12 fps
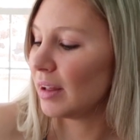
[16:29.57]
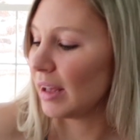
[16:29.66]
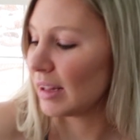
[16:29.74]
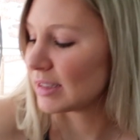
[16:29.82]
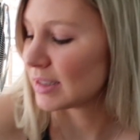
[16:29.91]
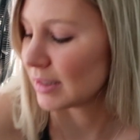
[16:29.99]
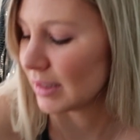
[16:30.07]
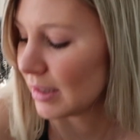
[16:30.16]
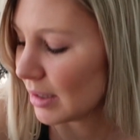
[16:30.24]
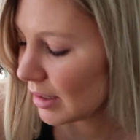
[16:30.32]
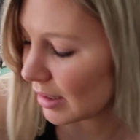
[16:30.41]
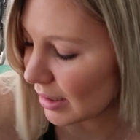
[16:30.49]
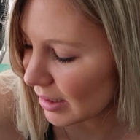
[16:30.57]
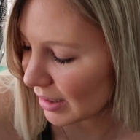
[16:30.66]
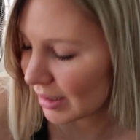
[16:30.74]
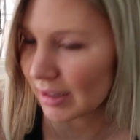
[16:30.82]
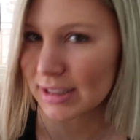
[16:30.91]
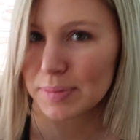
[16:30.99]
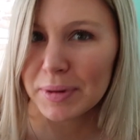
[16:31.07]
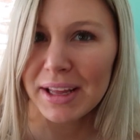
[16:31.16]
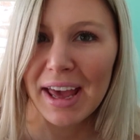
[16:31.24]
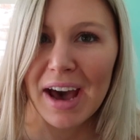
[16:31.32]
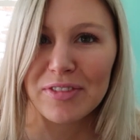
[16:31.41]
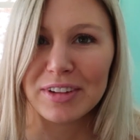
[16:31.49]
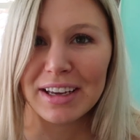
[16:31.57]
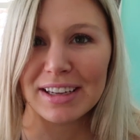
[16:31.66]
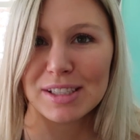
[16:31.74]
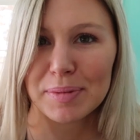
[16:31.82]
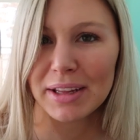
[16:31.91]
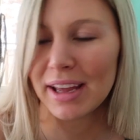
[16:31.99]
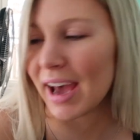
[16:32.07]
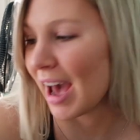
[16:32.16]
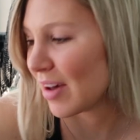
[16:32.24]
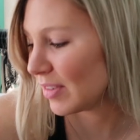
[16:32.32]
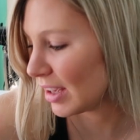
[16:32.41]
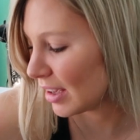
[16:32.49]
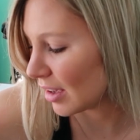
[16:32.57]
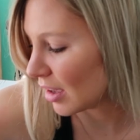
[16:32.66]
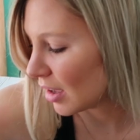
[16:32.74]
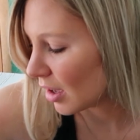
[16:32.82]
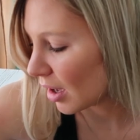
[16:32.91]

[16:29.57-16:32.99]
It's pretty hefty. It's pretty heavy.